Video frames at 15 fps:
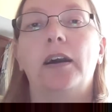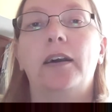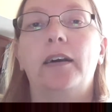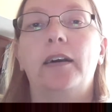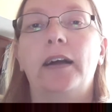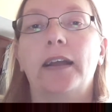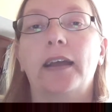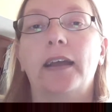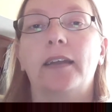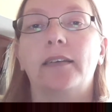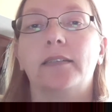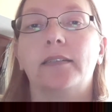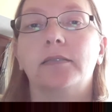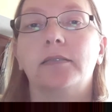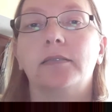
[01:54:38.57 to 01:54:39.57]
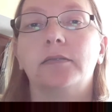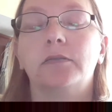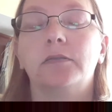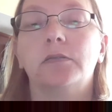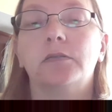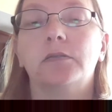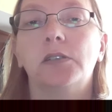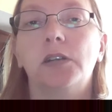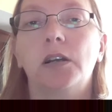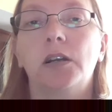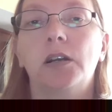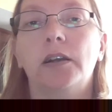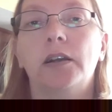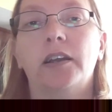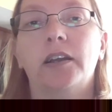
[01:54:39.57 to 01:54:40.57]
I gotta
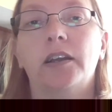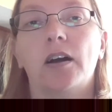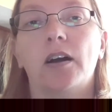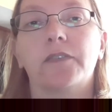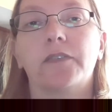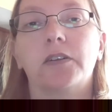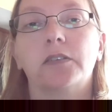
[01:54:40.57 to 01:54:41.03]
get off